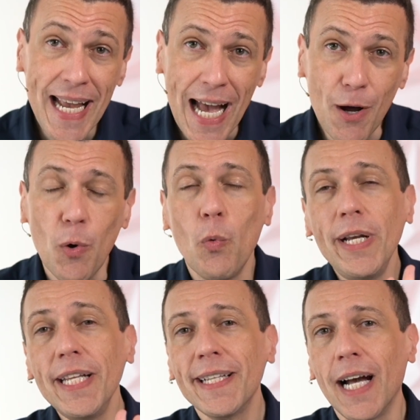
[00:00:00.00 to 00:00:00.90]
Now,
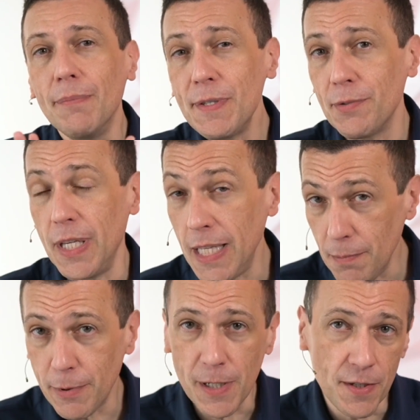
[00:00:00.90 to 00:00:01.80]
when it comes to
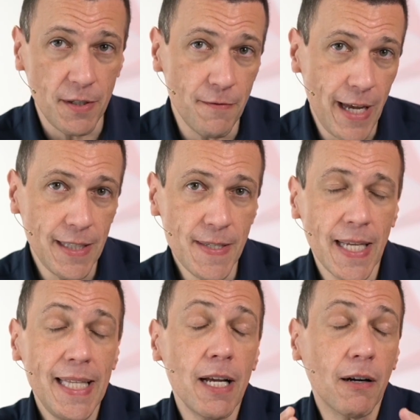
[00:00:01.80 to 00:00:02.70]
in-person events,
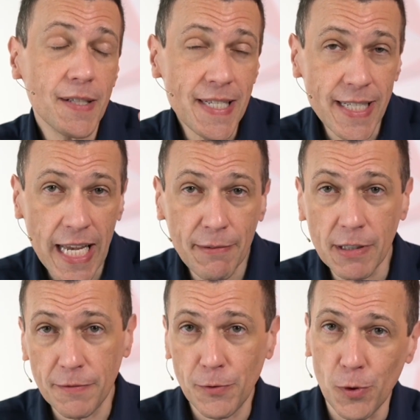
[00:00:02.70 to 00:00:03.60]
there are
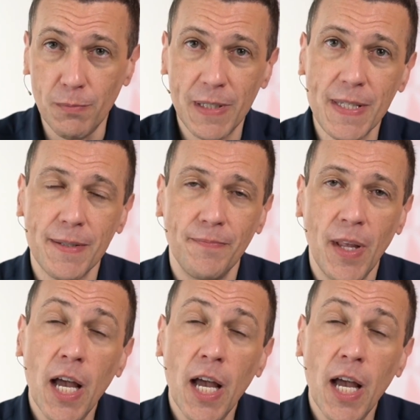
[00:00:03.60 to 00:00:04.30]
several formats.